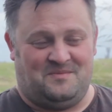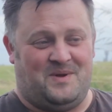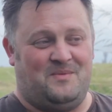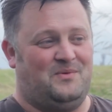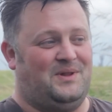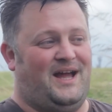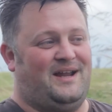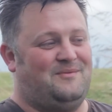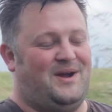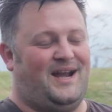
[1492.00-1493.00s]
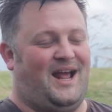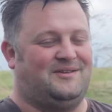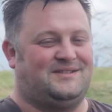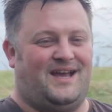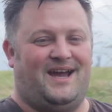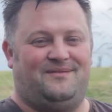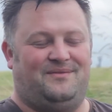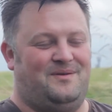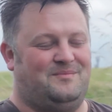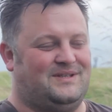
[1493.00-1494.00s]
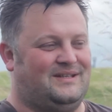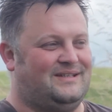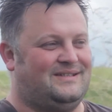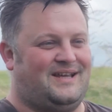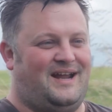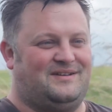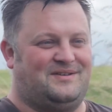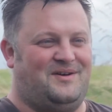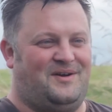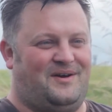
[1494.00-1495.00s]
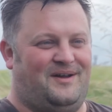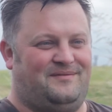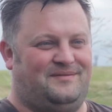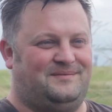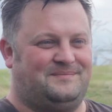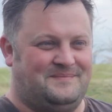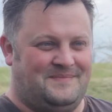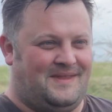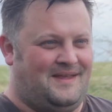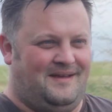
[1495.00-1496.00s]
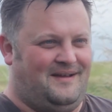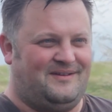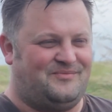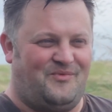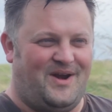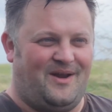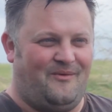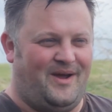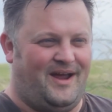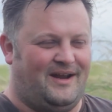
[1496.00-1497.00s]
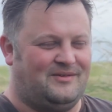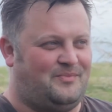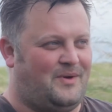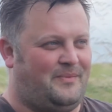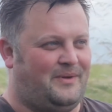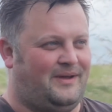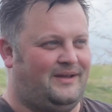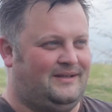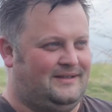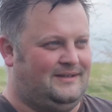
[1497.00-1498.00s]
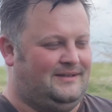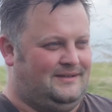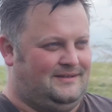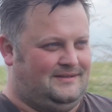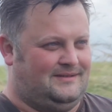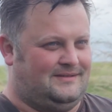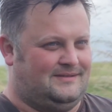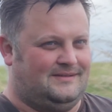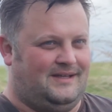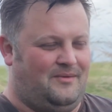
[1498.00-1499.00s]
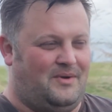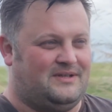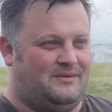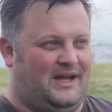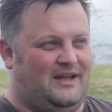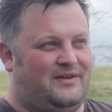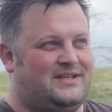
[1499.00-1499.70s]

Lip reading: So people were like waiting outside for him to sign his autograph, and really weird. It was proper. It was, well,